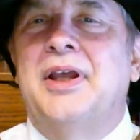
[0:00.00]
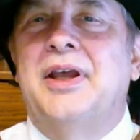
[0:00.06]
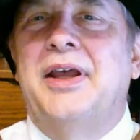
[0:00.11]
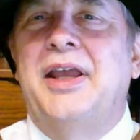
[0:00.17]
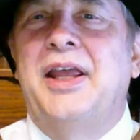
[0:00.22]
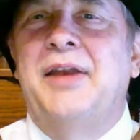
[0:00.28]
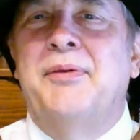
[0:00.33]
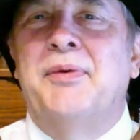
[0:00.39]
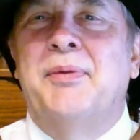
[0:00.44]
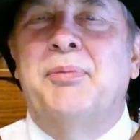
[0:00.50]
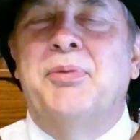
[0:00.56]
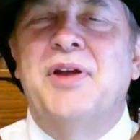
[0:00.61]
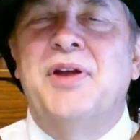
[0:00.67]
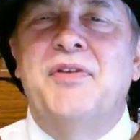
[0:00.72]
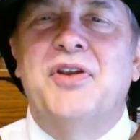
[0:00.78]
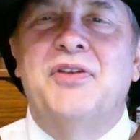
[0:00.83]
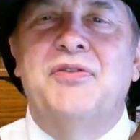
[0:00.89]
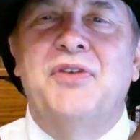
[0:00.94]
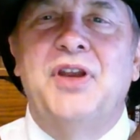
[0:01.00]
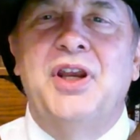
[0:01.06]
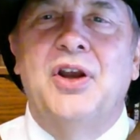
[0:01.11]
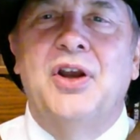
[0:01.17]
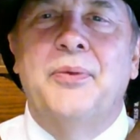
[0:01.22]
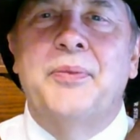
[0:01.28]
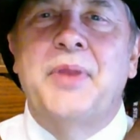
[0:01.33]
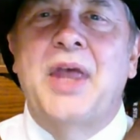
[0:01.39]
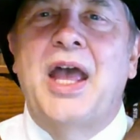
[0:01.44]
in a previous
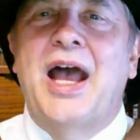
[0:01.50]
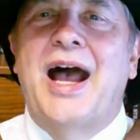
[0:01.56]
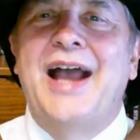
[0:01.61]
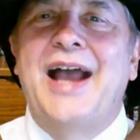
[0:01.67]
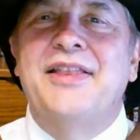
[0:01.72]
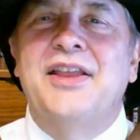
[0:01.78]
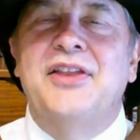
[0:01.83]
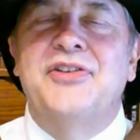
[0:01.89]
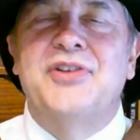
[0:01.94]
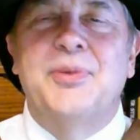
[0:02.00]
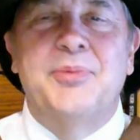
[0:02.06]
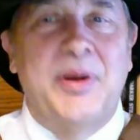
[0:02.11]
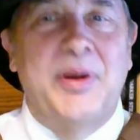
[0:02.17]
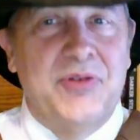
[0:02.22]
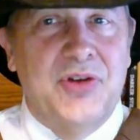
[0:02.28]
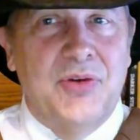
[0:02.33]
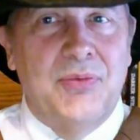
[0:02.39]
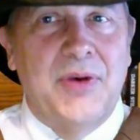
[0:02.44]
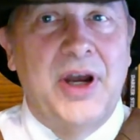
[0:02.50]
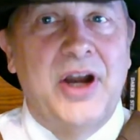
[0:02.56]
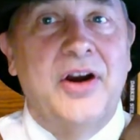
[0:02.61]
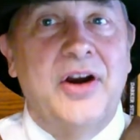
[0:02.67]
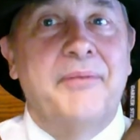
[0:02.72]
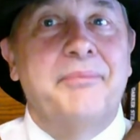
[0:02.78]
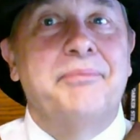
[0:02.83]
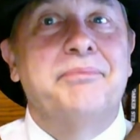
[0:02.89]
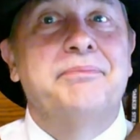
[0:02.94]
video, I think sometimes the
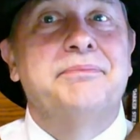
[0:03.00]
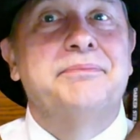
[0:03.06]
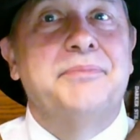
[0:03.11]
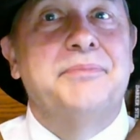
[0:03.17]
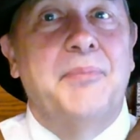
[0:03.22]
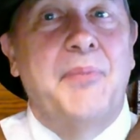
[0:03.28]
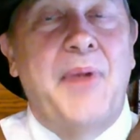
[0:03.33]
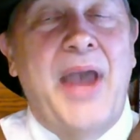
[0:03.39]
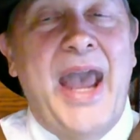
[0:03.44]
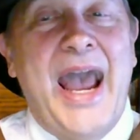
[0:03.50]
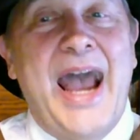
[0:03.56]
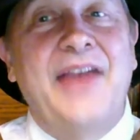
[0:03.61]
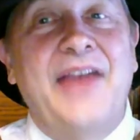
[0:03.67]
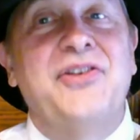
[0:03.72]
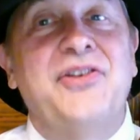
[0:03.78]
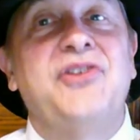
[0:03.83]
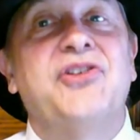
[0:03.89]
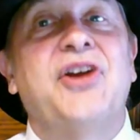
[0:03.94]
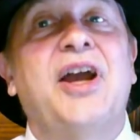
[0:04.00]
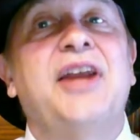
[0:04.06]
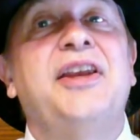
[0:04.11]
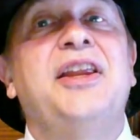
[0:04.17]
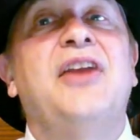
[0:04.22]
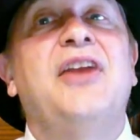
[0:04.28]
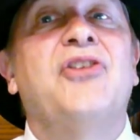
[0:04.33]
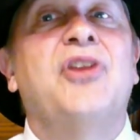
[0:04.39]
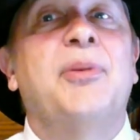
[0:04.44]
writer has these
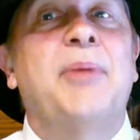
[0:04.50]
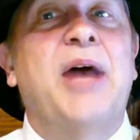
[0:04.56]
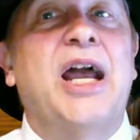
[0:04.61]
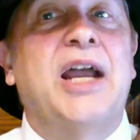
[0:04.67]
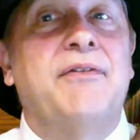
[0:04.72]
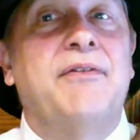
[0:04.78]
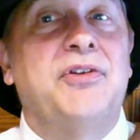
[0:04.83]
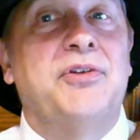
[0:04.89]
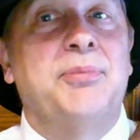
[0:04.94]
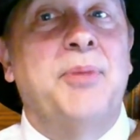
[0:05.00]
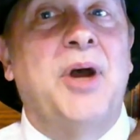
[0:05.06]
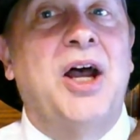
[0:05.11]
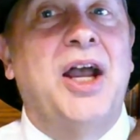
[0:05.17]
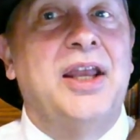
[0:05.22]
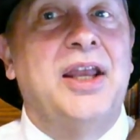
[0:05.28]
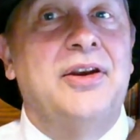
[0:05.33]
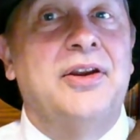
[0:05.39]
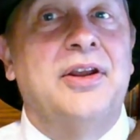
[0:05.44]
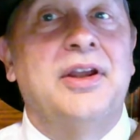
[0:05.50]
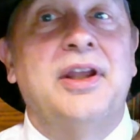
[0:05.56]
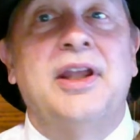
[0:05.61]
ideas in the back of his mind,